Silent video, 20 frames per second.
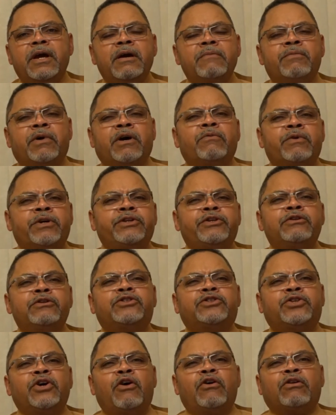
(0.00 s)
But when you
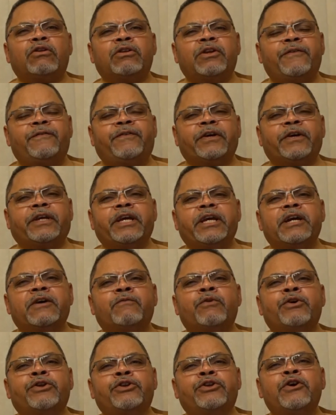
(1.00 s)
totally
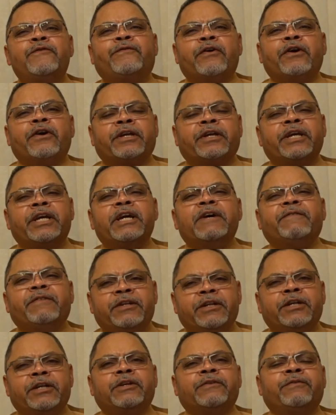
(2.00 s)
forgive, when you forgive
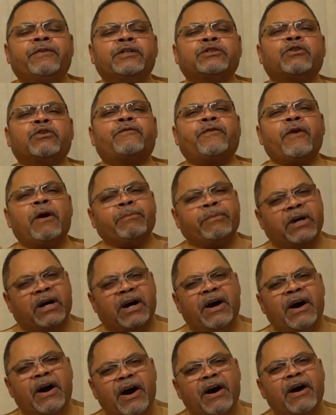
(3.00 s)
an individual from the
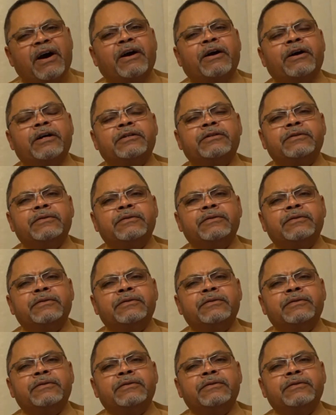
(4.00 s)
heart,